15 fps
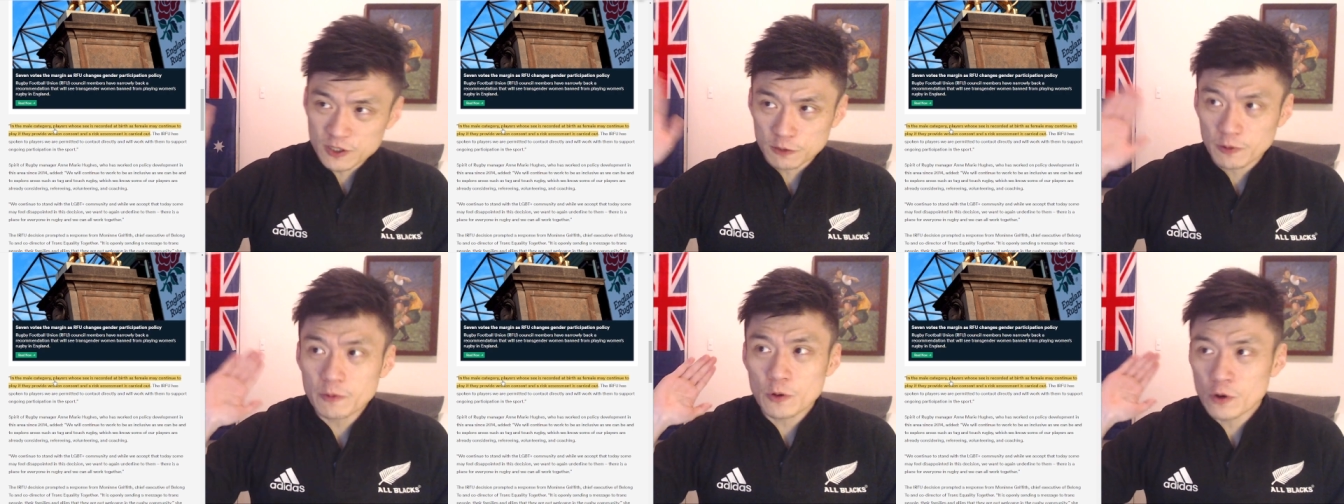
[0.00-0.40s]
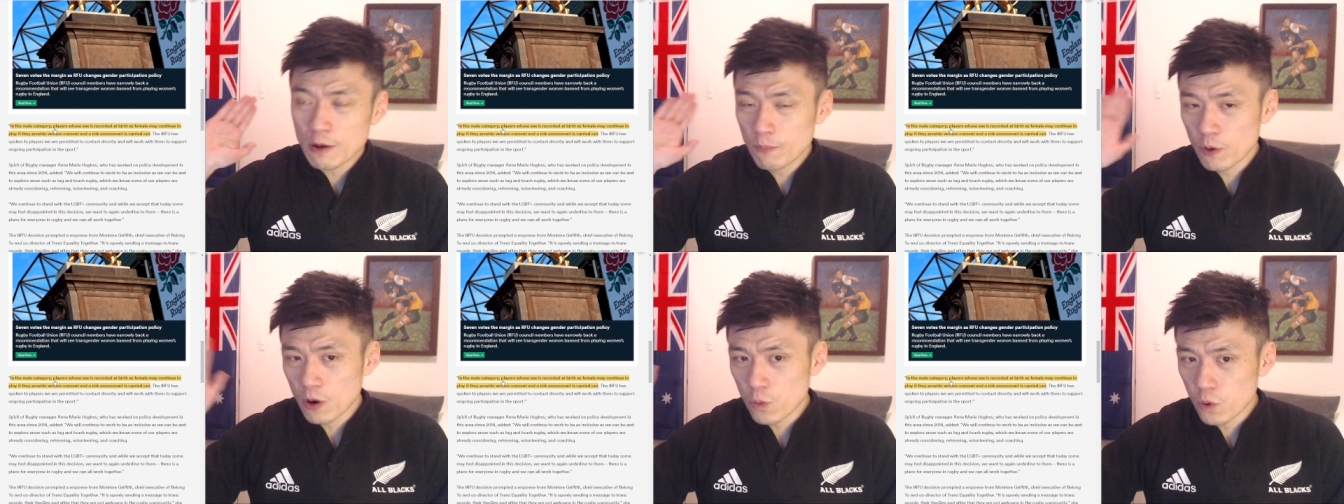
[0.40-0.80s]
people who are
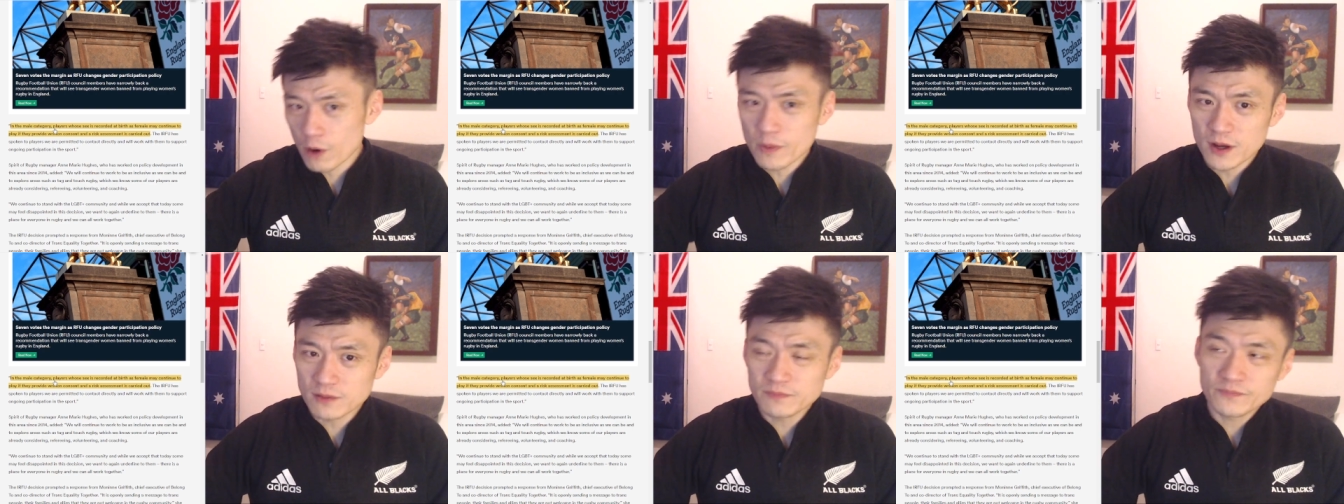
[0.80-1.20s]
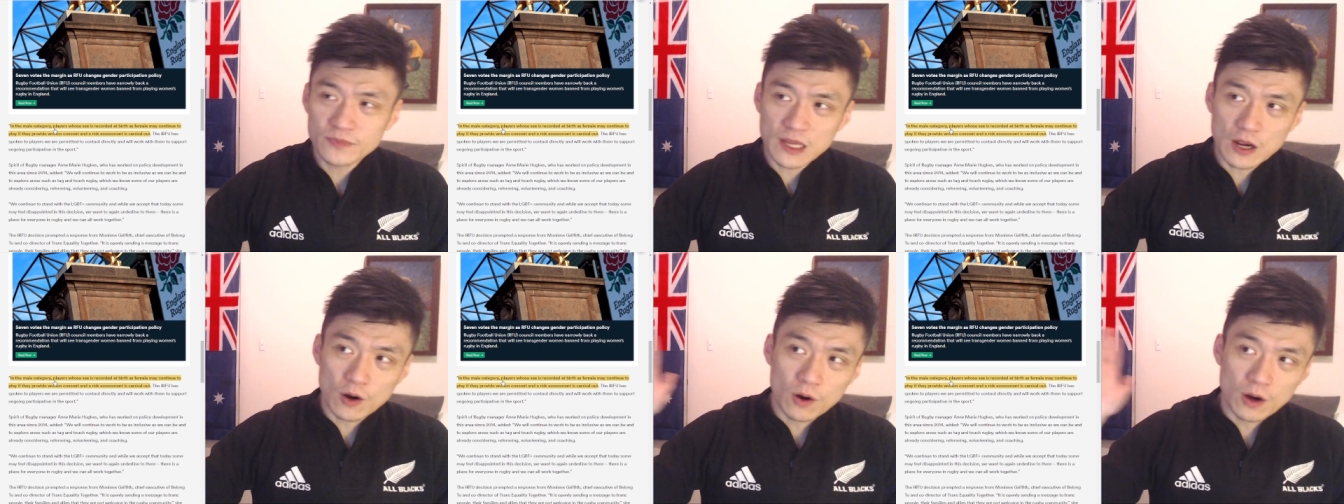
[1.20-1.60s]
born women
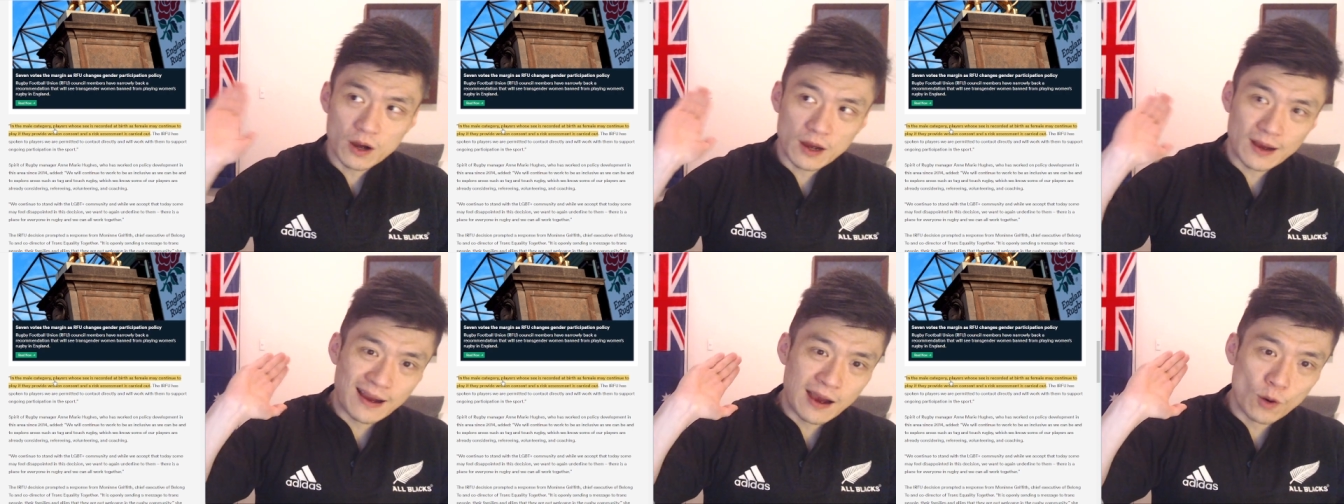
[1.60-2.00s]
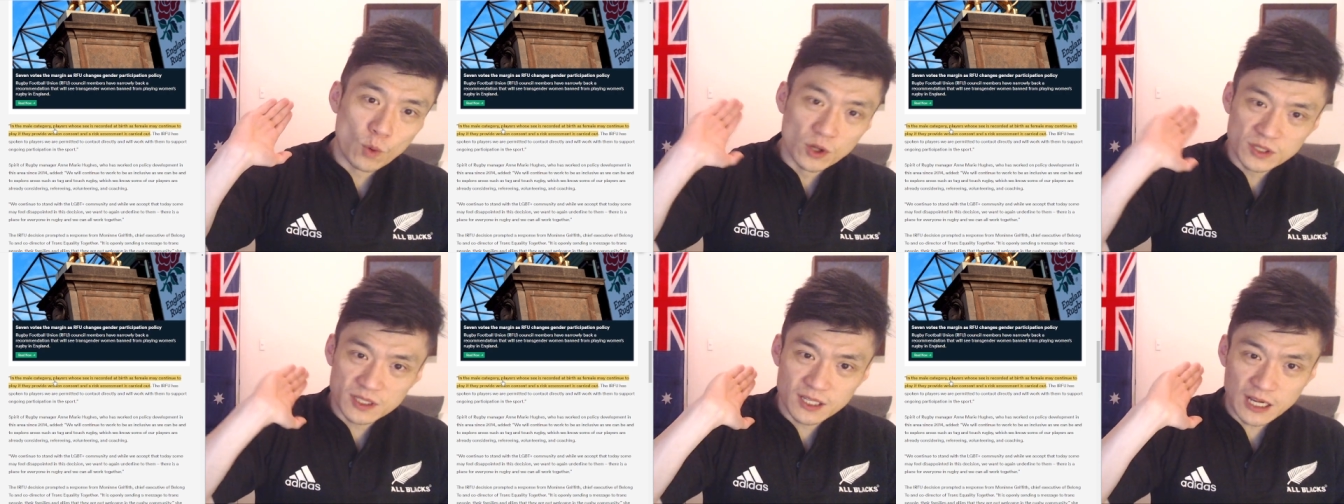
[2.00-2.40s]

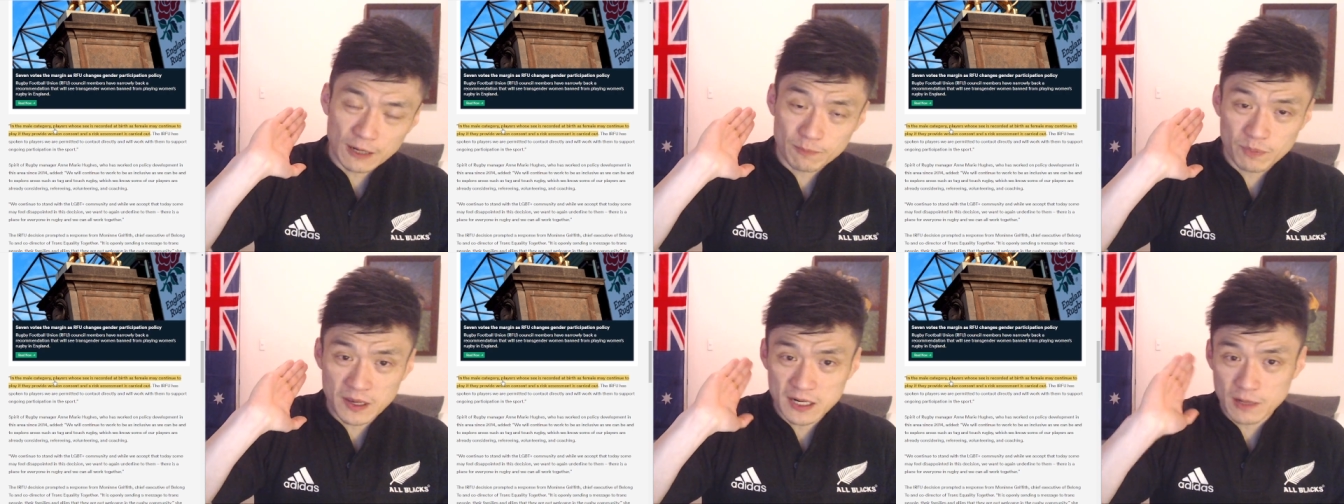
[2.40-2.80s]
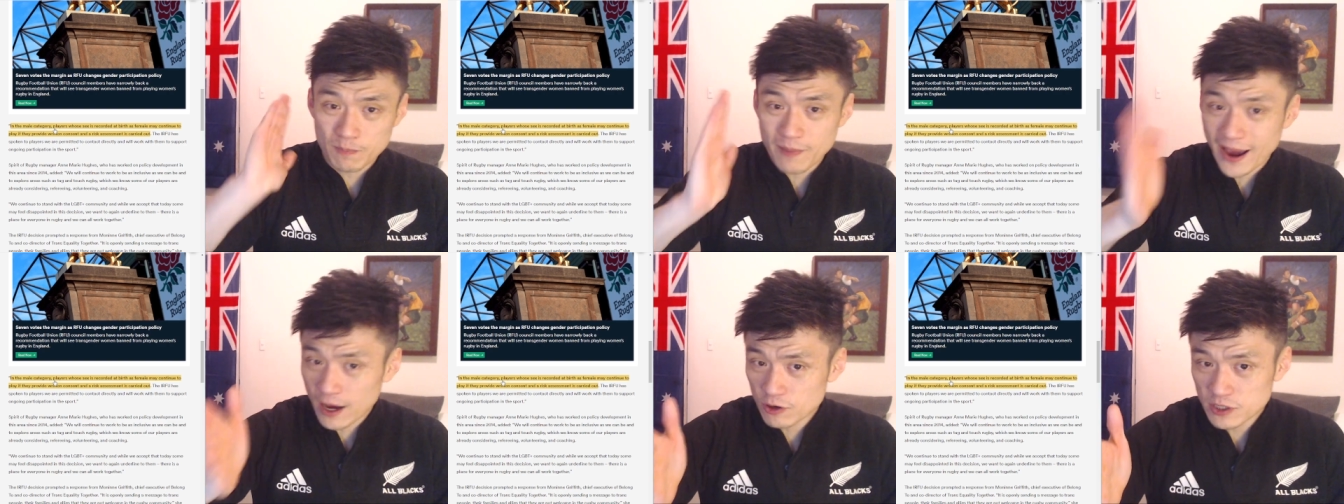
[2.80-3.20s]
wants to compete in
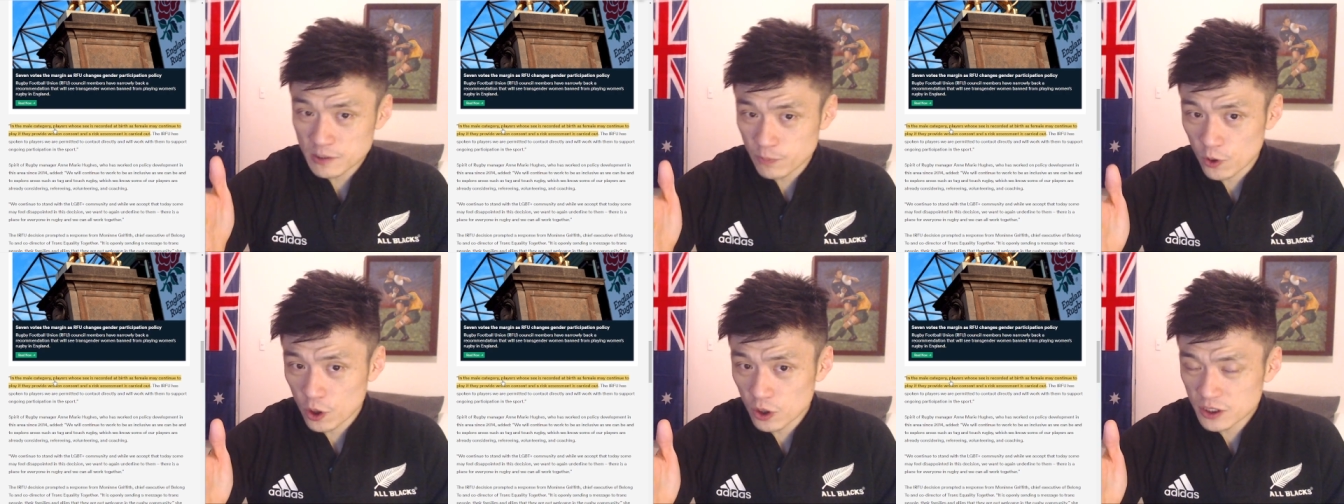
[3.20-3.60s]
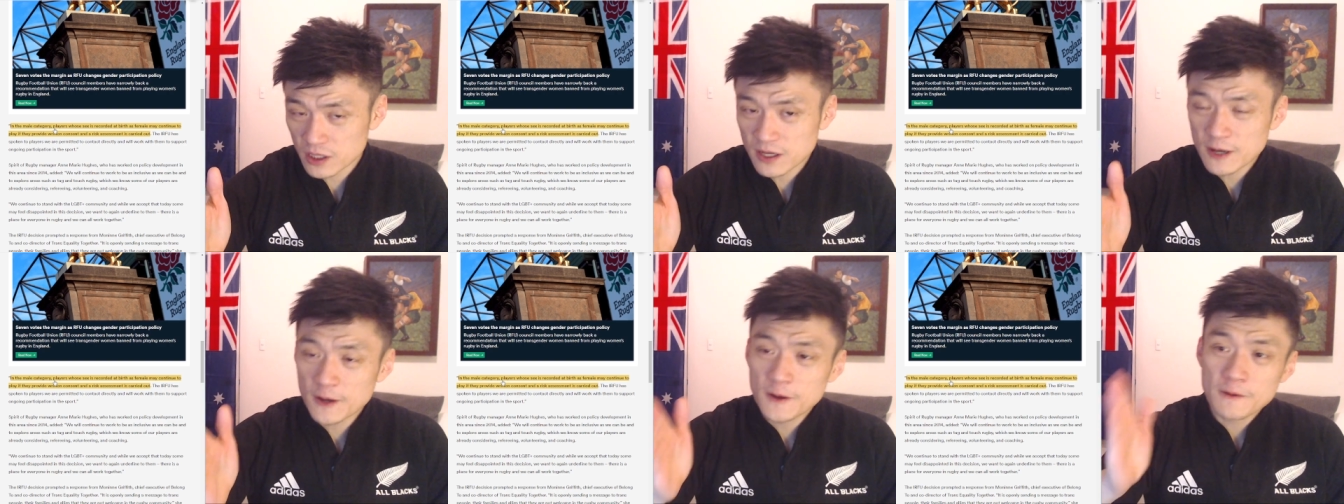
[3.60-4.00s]
male sport,
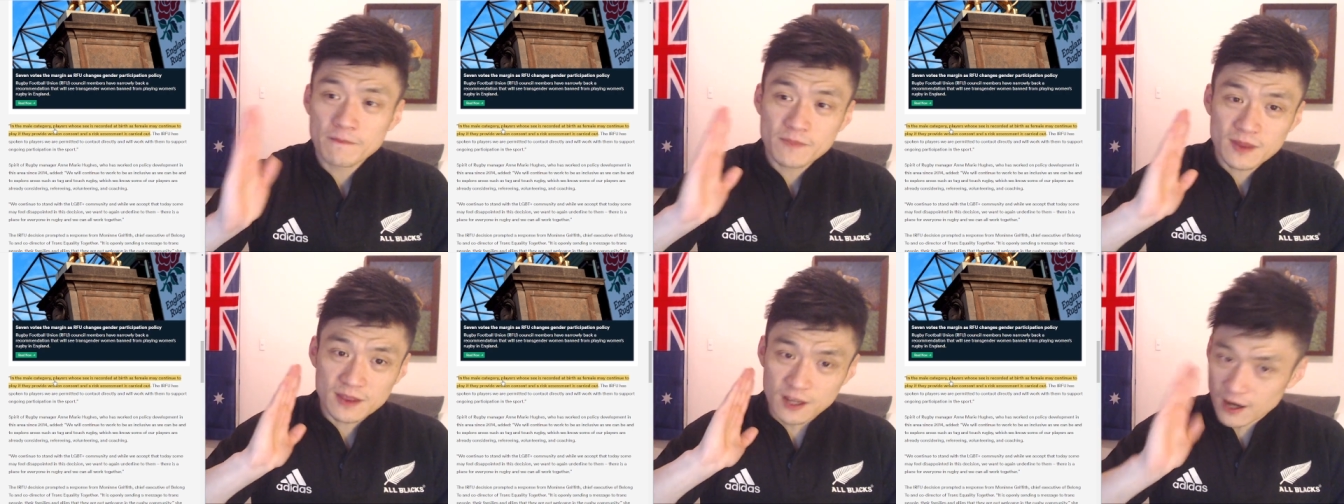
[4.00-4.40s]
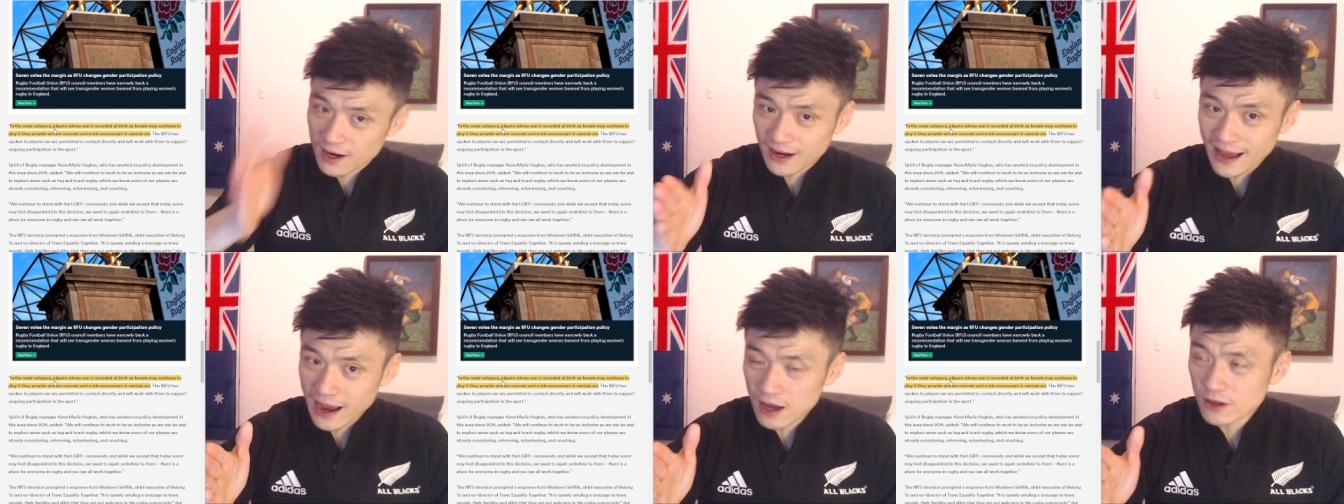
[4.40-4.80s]
they're
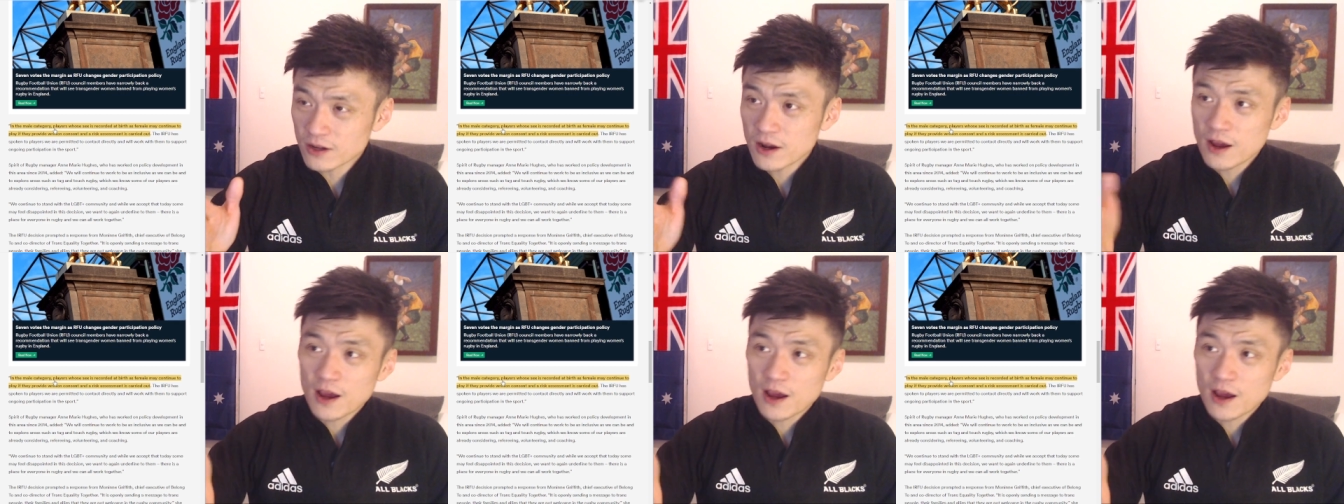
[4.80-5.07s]
allowed.